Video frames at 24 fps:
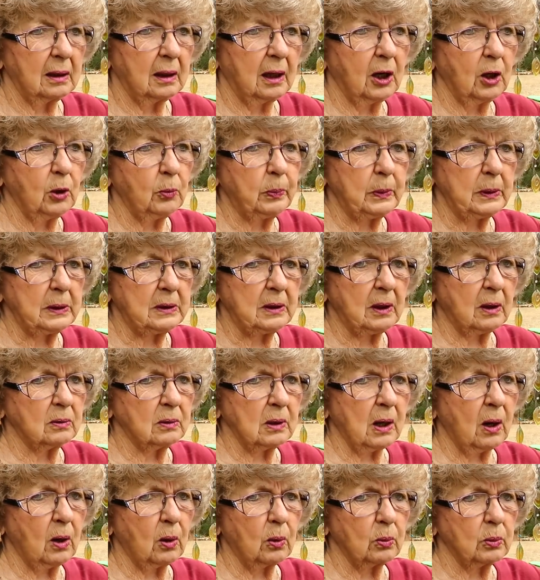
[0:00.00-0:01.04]
Hope it
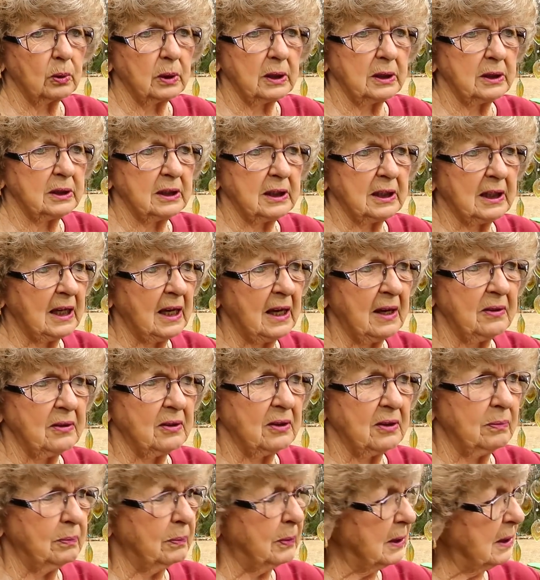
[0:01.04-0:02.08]
don't all run
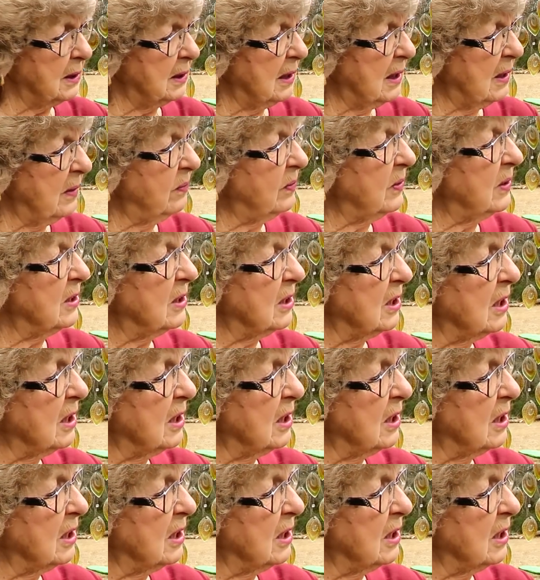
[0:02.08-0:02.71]
together, but if it